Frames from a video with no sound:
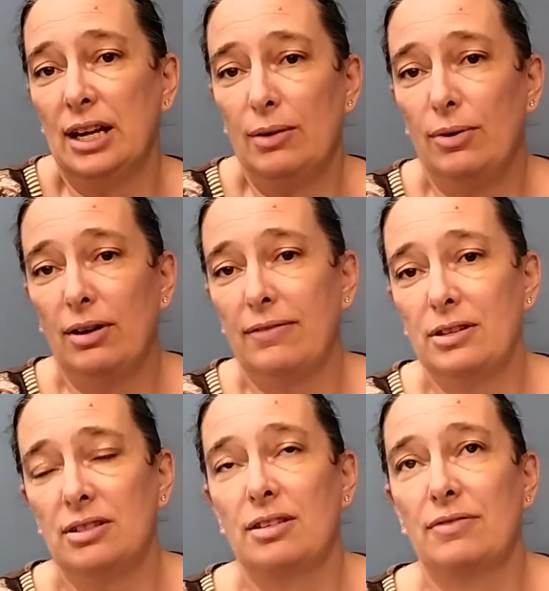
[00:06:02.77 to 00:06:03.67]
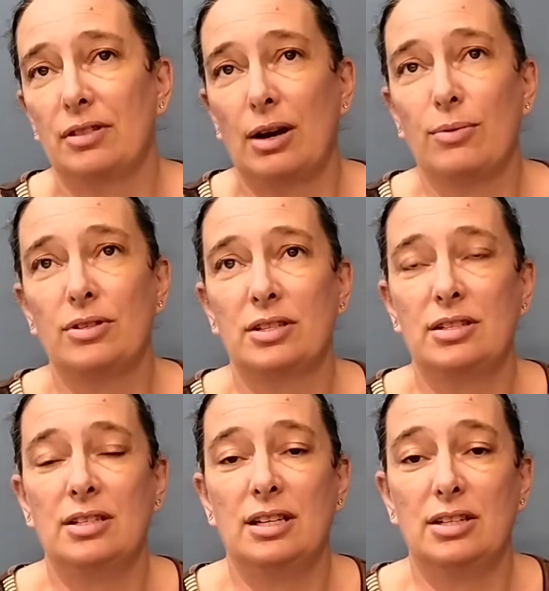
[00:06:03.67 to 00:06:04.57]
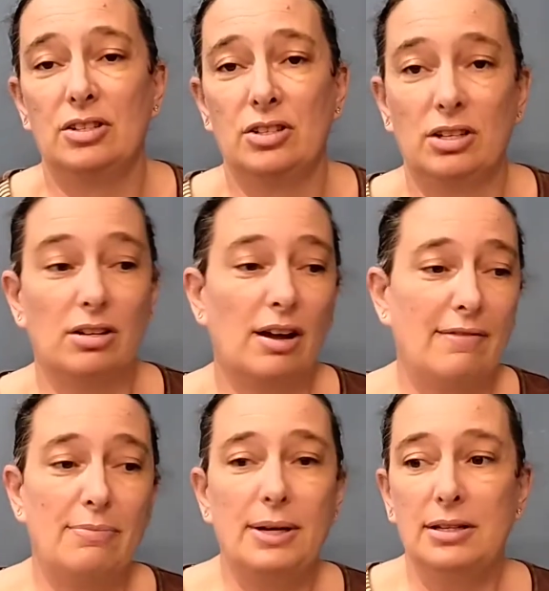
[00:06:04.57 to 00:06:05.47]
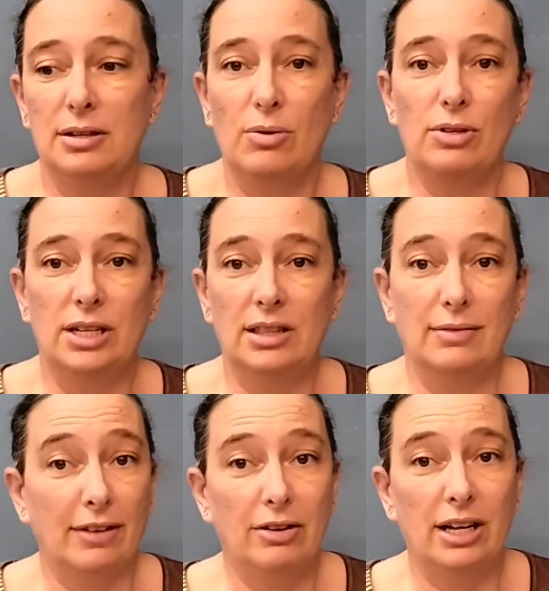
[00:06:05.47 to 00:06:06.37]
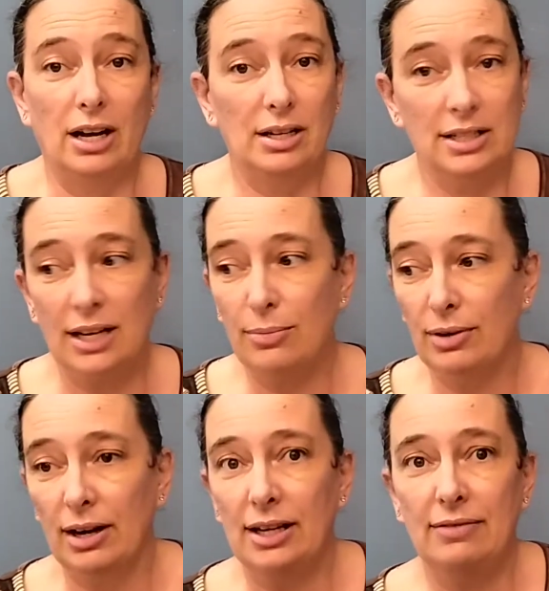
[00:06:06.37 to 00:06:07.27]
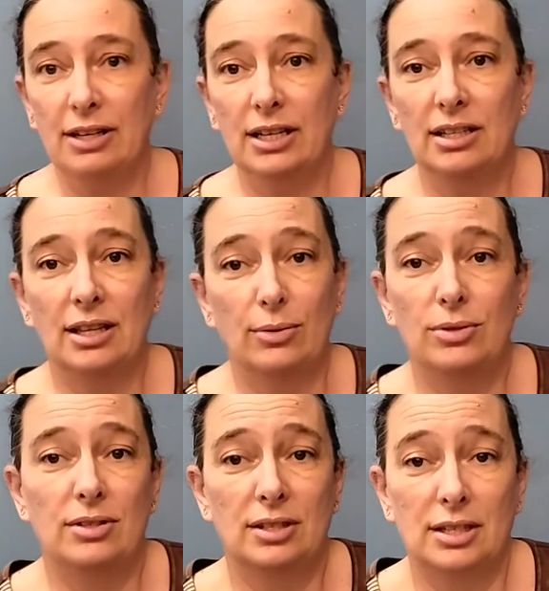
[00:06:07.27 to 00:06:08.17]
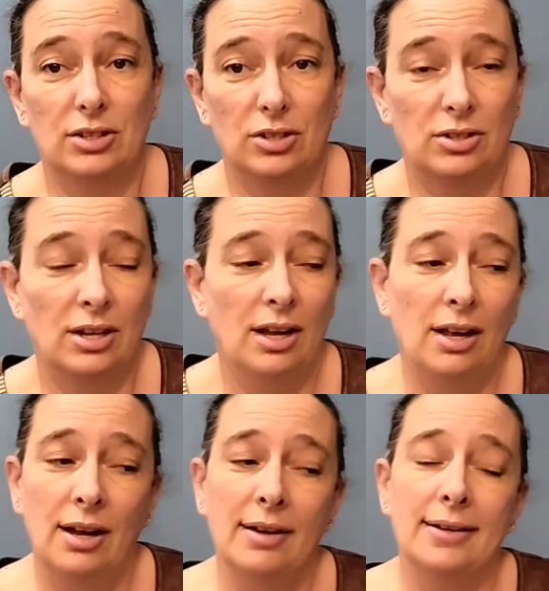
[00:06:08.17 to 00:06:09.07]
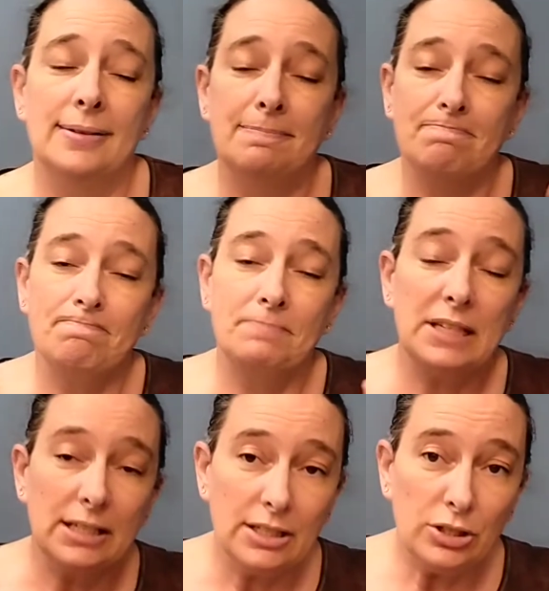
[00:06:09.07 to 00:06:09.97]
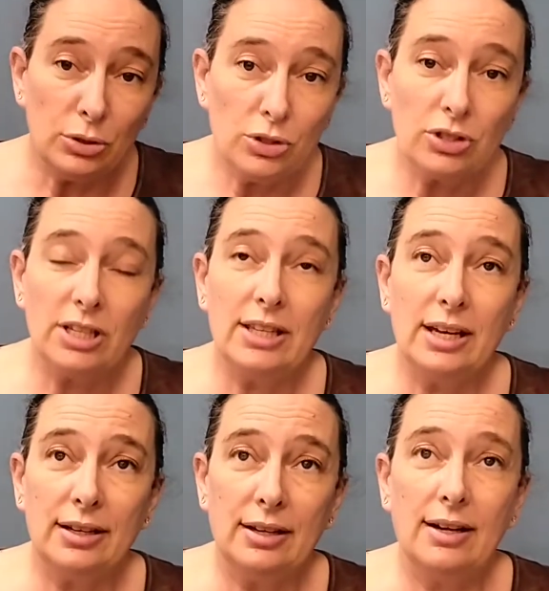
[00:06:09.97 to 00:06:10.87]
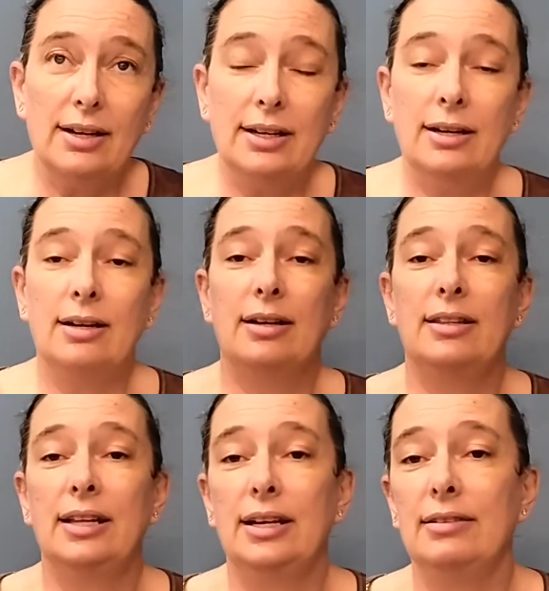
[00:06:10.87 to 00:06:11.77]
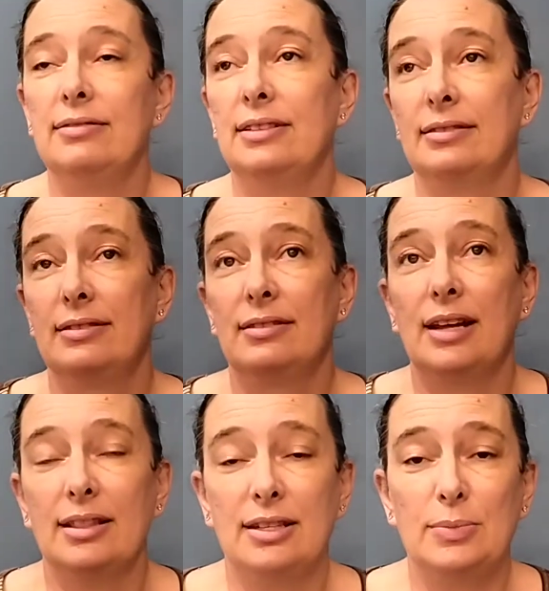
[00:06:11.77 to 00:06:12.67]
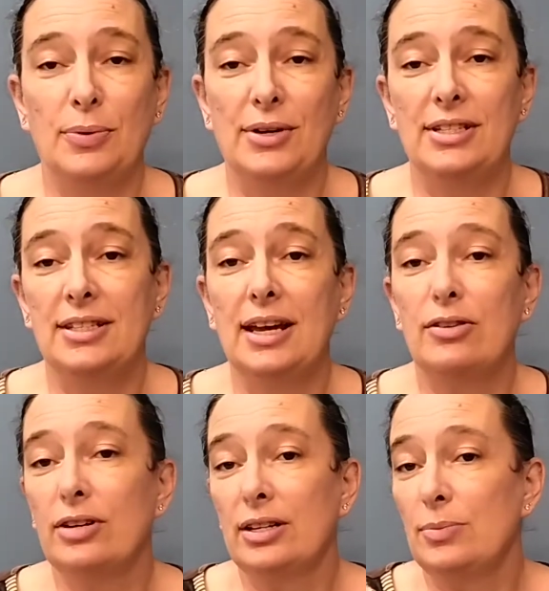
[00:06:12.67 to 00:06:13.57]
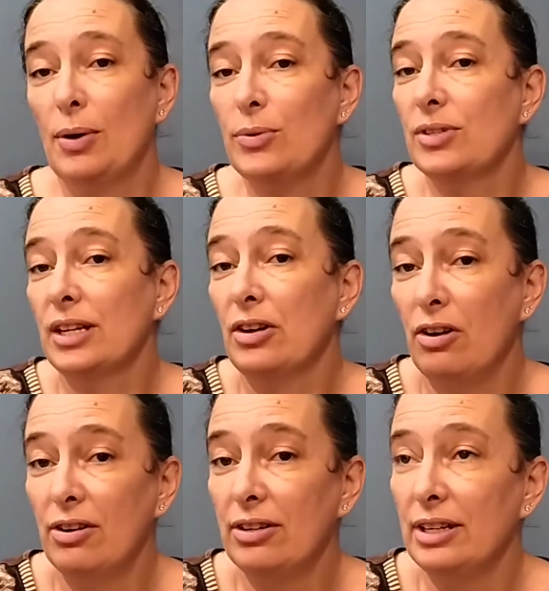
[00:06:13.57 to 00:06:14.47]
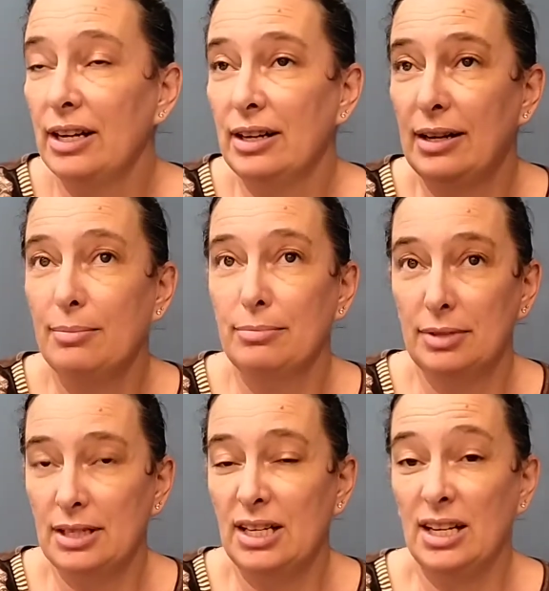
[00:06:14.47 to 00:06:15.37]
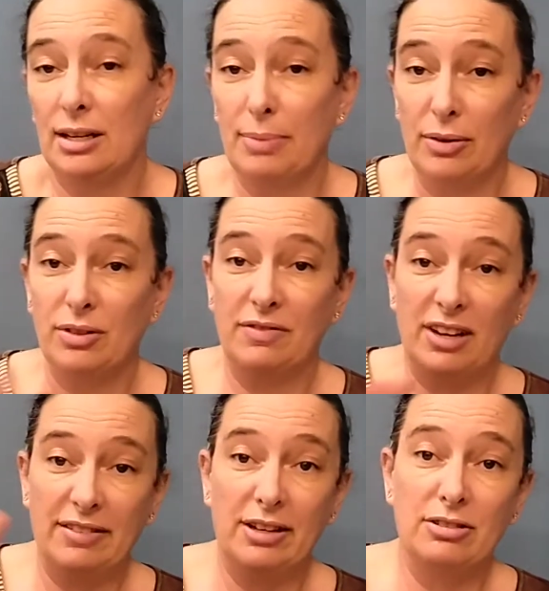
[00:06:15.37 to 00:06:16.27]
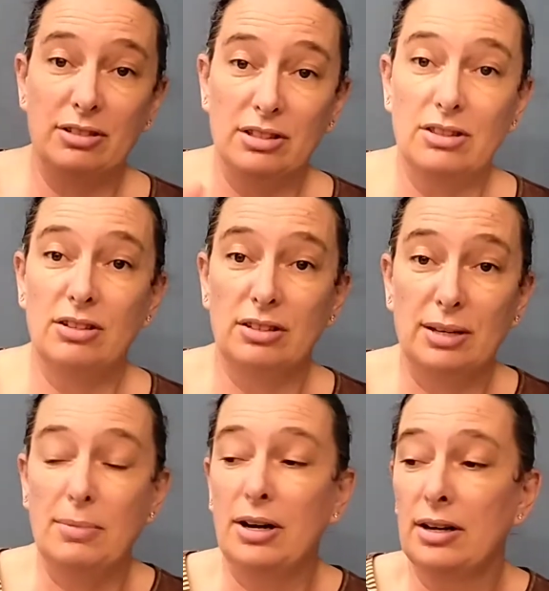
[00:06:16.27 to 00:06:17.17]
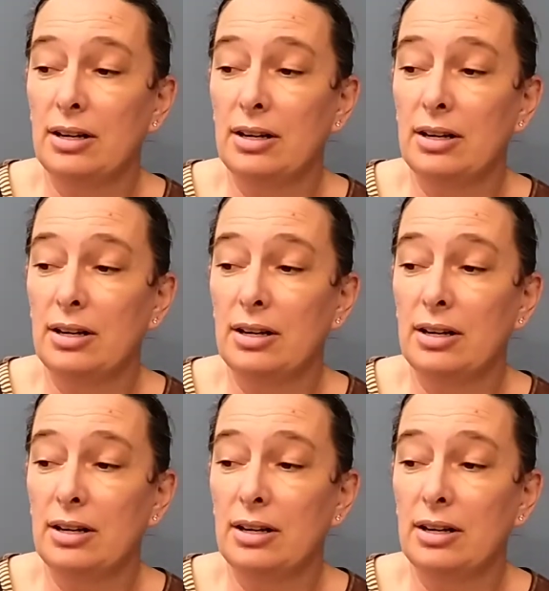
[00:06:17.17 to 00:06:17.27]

where I've got several hours to stitch, and I've been known to get the very odd day where I even get 1,000 stitches. Not usually that high. I think at this point, Saturday's mostly gone, and I'm sitting at about the 530 mark.